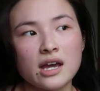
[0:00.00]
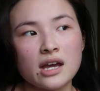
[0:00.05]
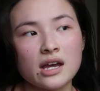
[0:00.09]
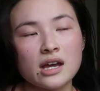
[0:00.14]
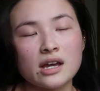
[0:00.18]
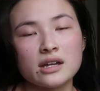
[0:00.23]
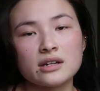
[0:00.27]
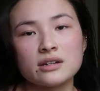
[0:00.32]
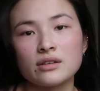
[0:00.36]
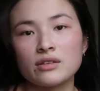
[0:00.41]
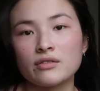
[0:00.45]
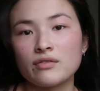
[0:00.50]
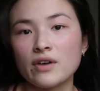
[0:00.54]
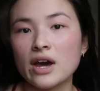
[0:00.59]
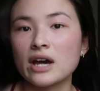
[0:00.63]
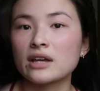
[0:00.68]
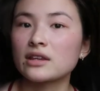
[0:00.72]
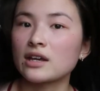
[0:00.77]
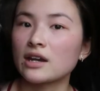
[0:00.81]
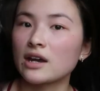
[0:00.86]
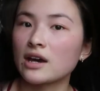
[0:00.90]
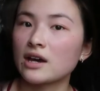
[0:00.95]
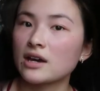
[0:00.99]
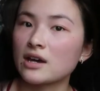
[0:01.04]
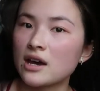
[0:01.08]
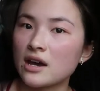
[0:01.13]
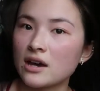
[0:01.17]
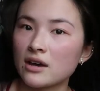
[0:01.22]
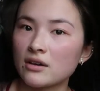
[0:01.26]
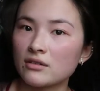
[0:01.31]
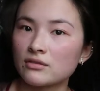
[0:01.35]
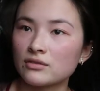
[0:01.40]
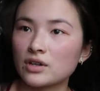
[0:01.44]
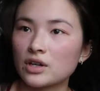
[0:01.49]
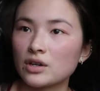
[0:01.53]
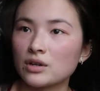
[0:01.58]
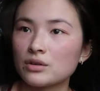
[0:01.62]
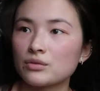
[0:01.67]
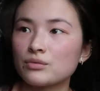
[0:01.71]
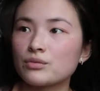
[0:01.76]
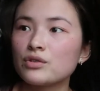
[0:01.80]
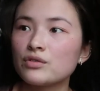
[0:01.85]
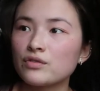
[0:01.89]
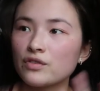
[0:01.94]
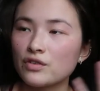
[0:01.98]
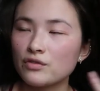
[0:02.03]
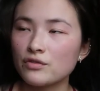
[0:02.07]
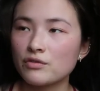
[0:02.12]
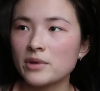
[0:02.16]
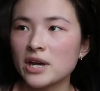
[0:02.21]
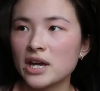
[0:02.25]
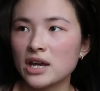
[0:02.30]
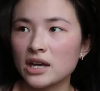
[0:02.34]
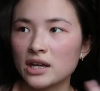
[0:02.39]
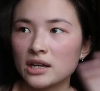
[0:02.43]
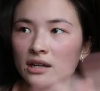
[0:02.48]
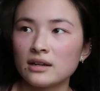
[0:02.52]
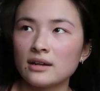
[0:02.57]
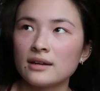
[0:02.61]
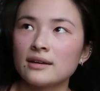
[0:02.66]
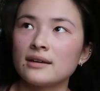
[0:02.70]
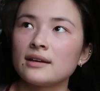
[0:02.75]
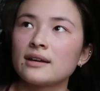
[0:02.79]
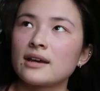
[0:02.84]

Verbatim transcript: and the fact that I have a roof over my head